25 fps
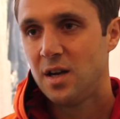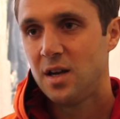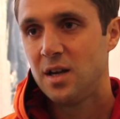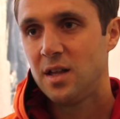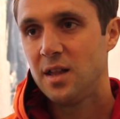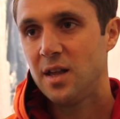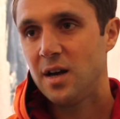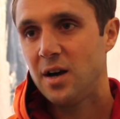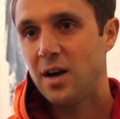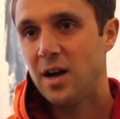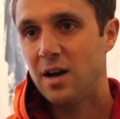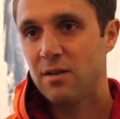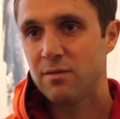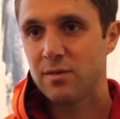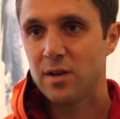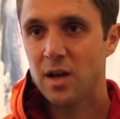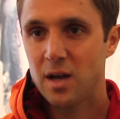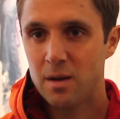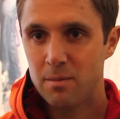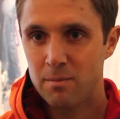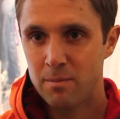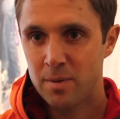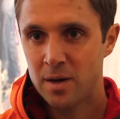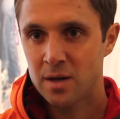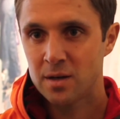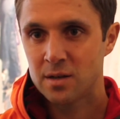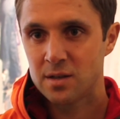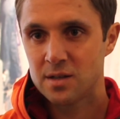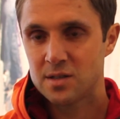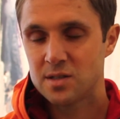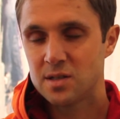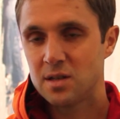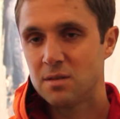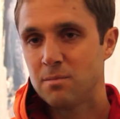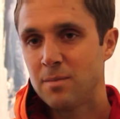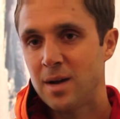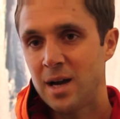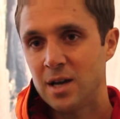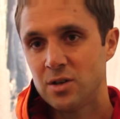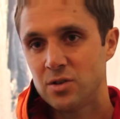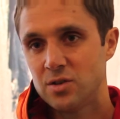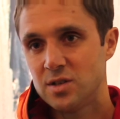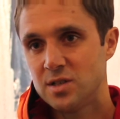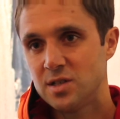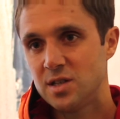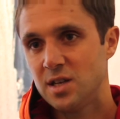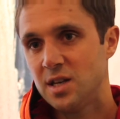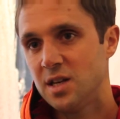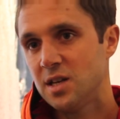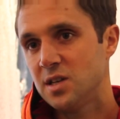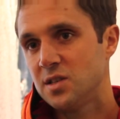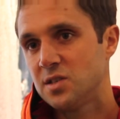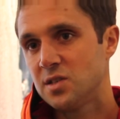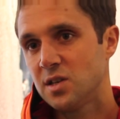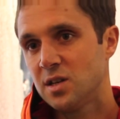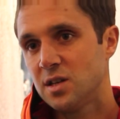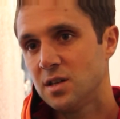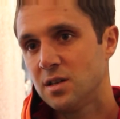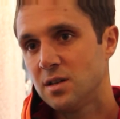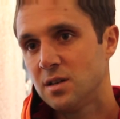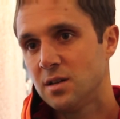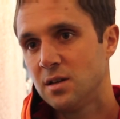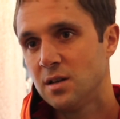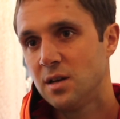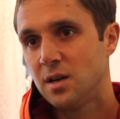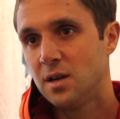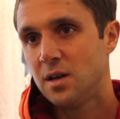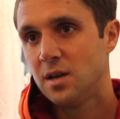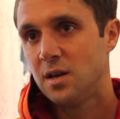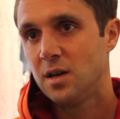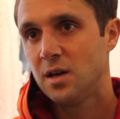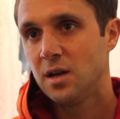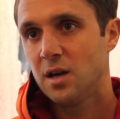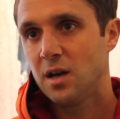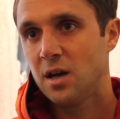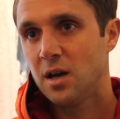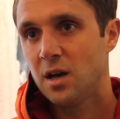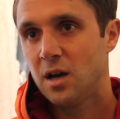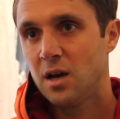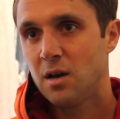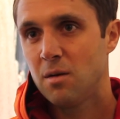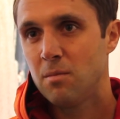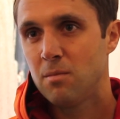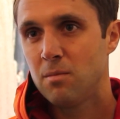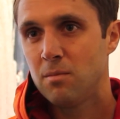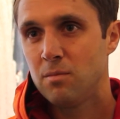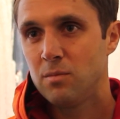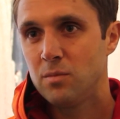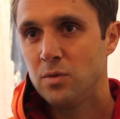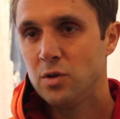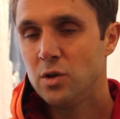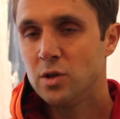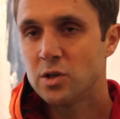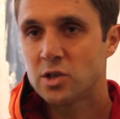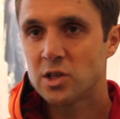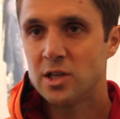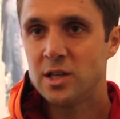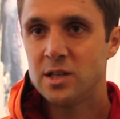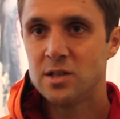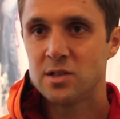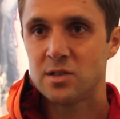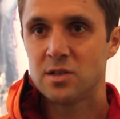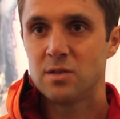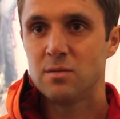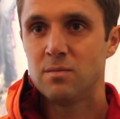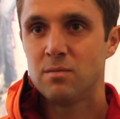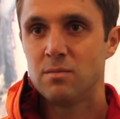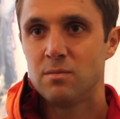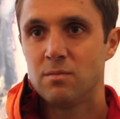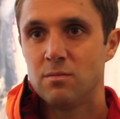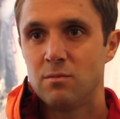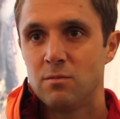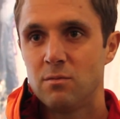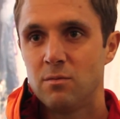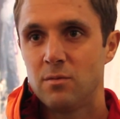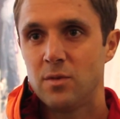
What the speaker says: they'll have like bunks and mattresses, and usually some